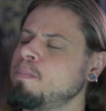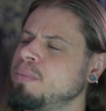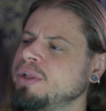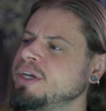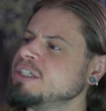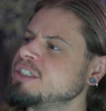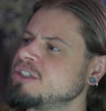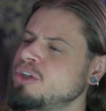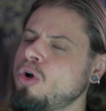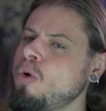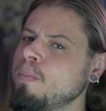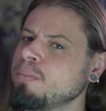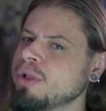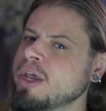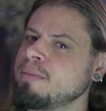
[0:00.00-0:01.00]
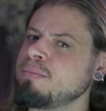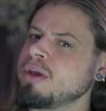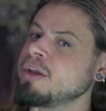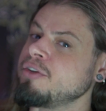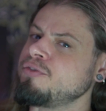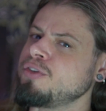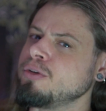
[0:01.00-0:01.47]
please don't blame me
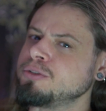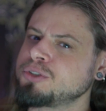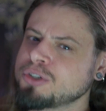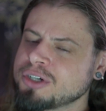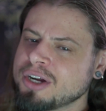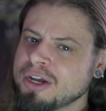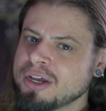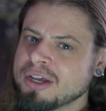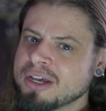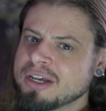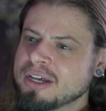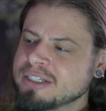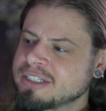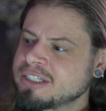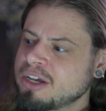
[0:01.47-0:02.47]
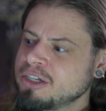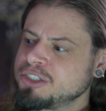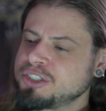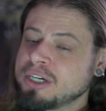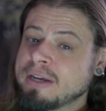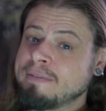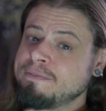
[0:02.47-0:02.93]
in the future for
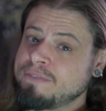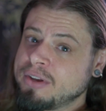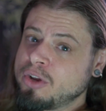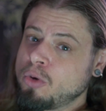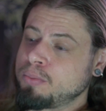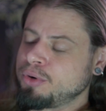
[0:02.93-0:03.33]
such video